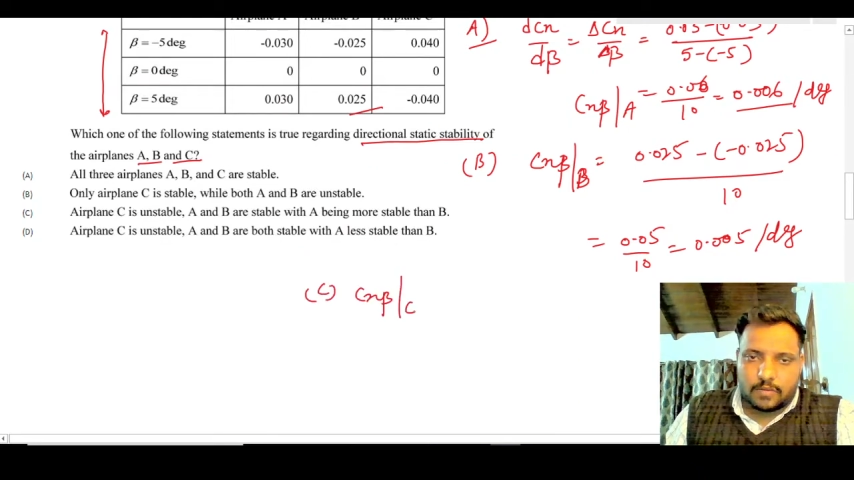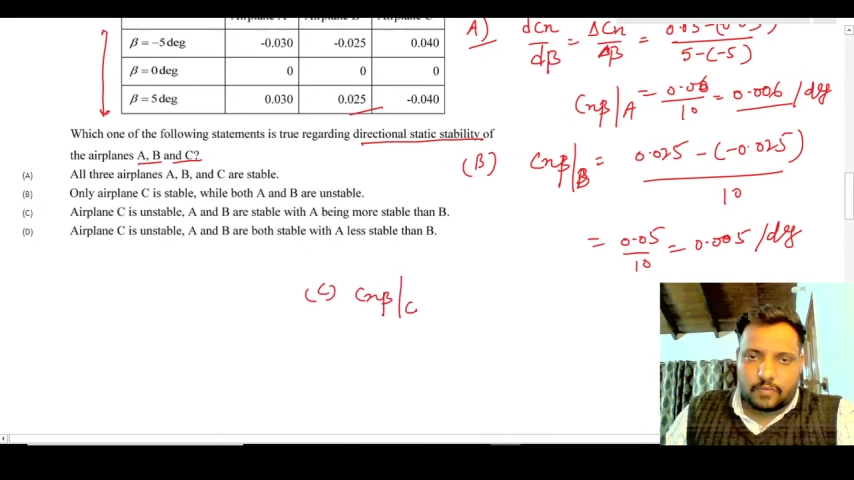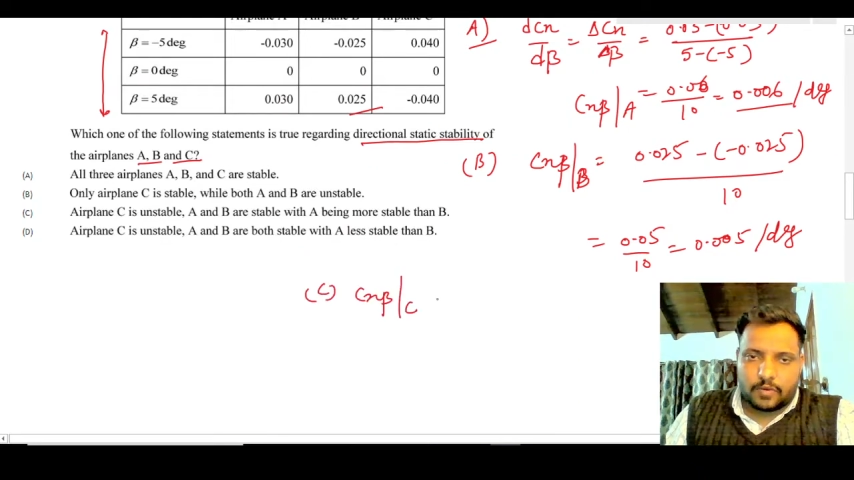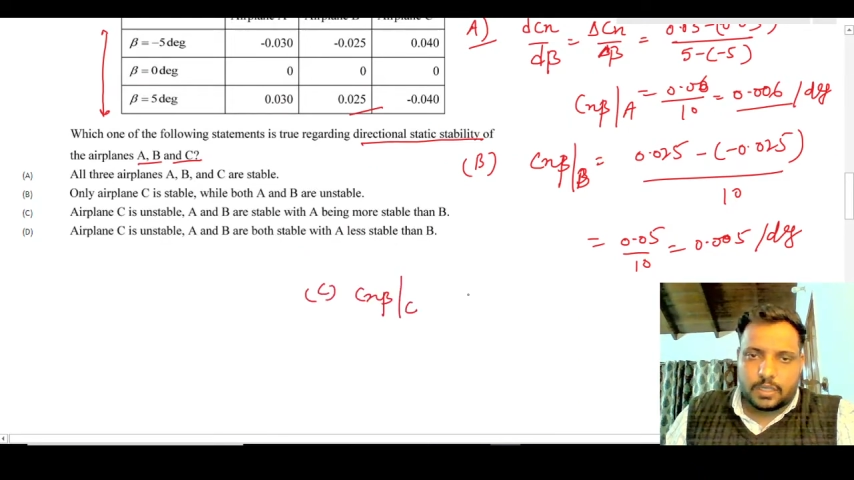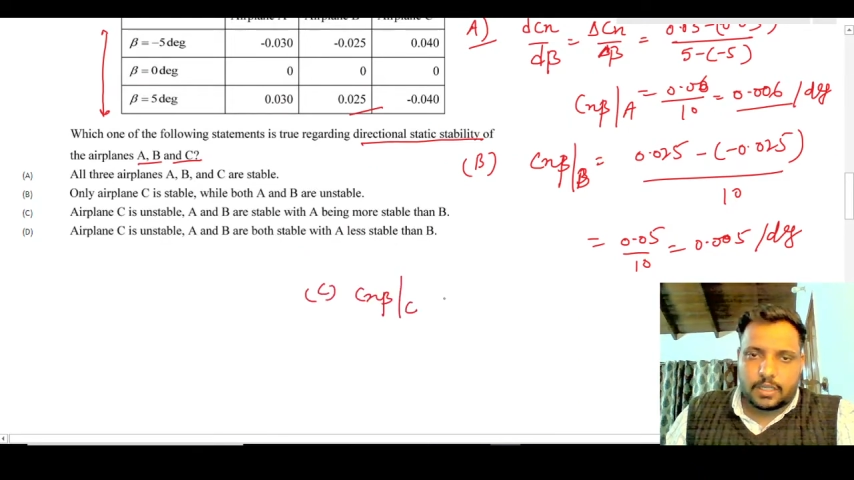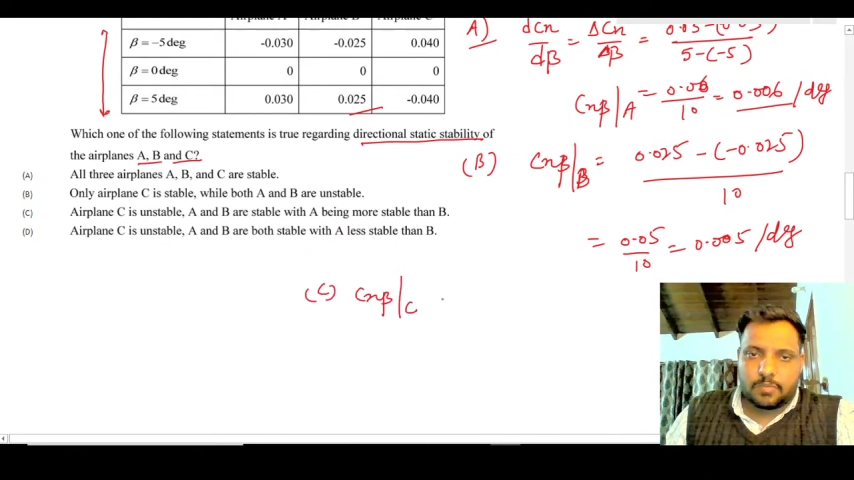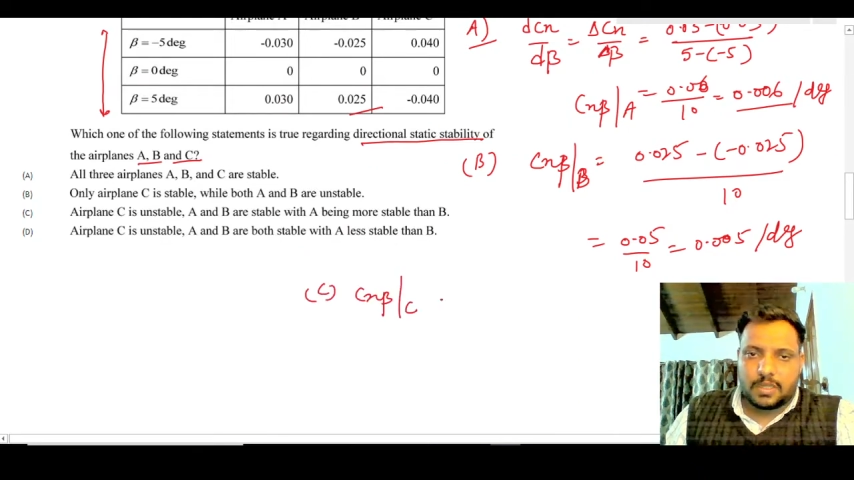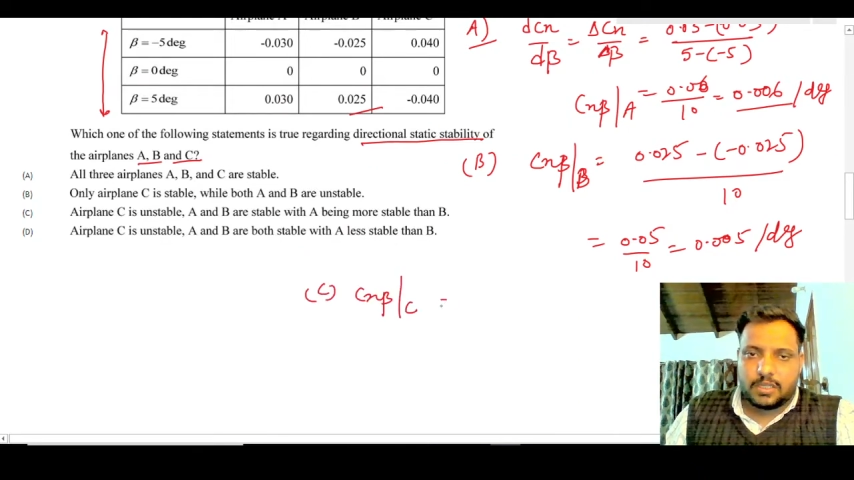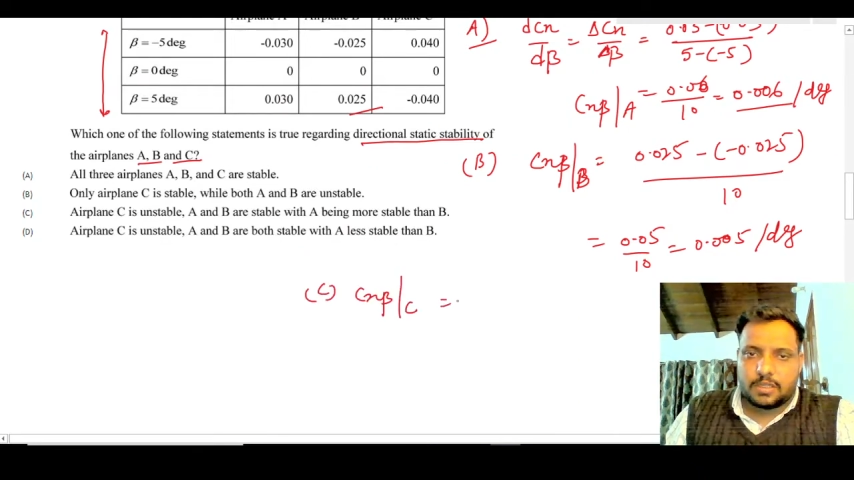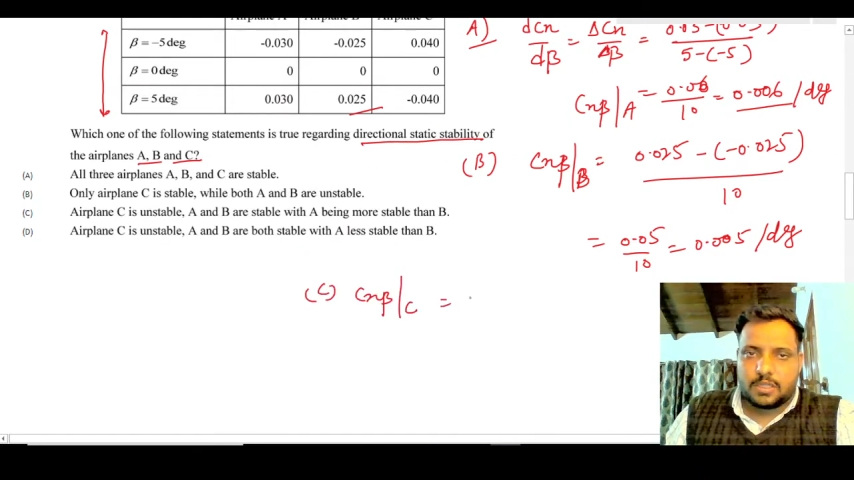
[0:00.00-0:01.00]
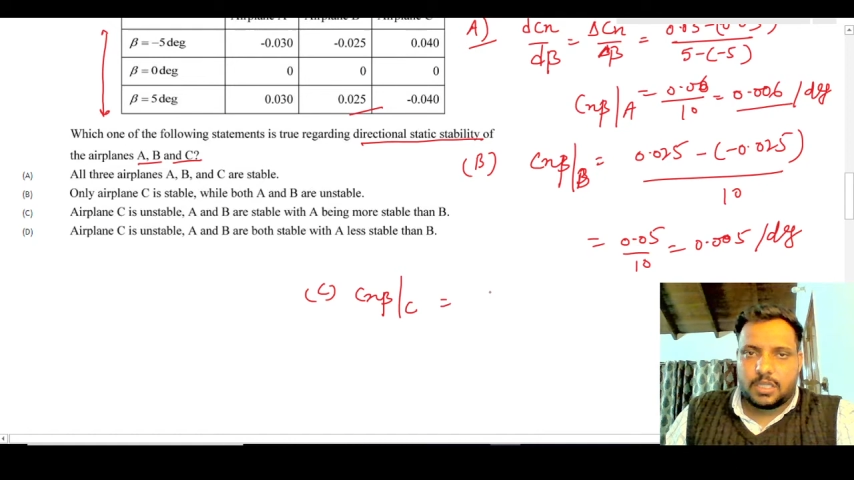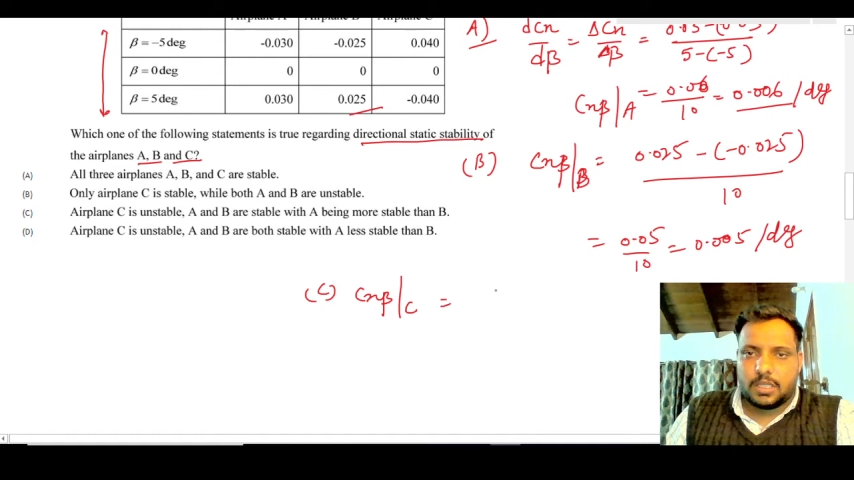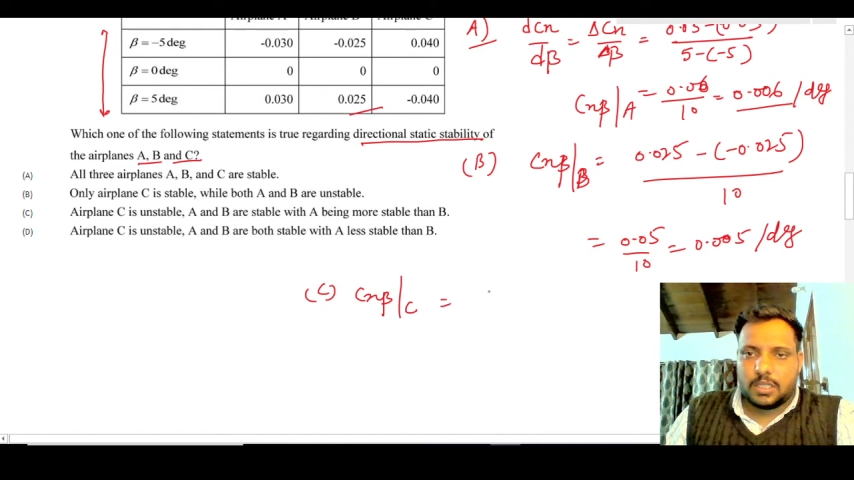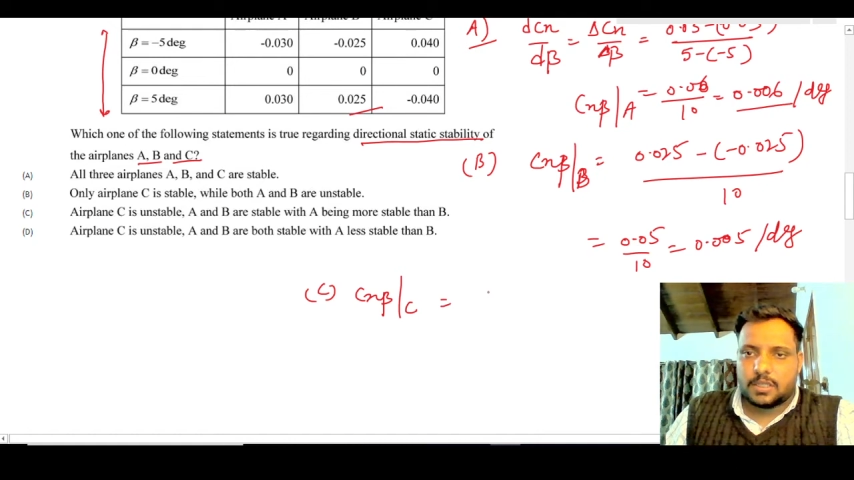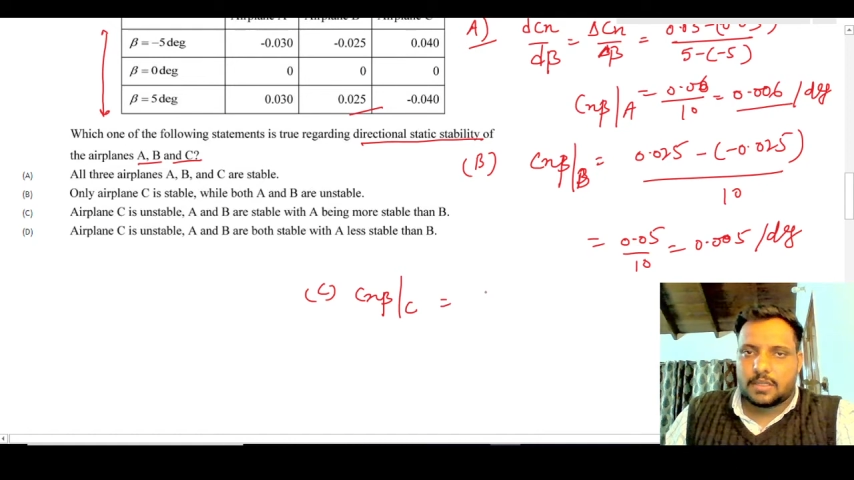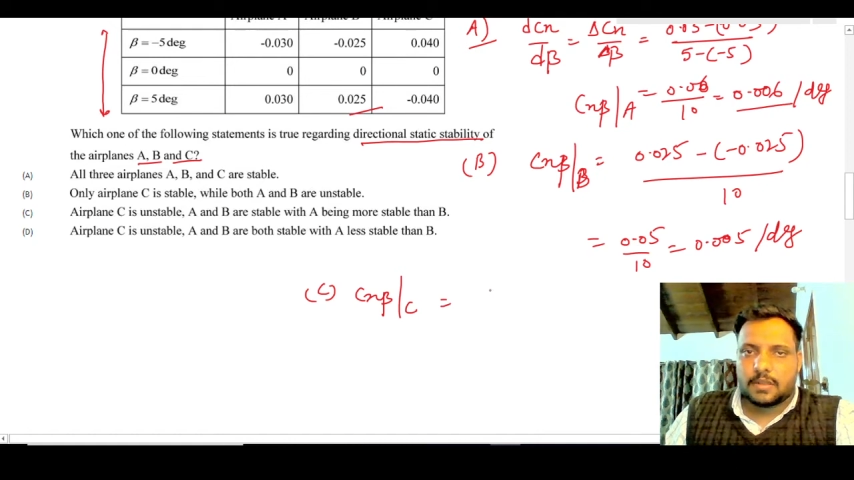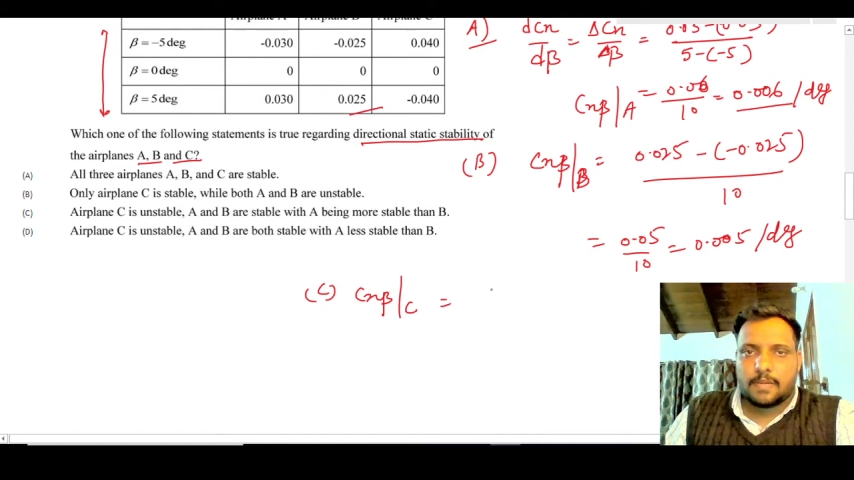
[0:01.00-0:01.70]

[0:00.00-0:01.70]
for airplane C is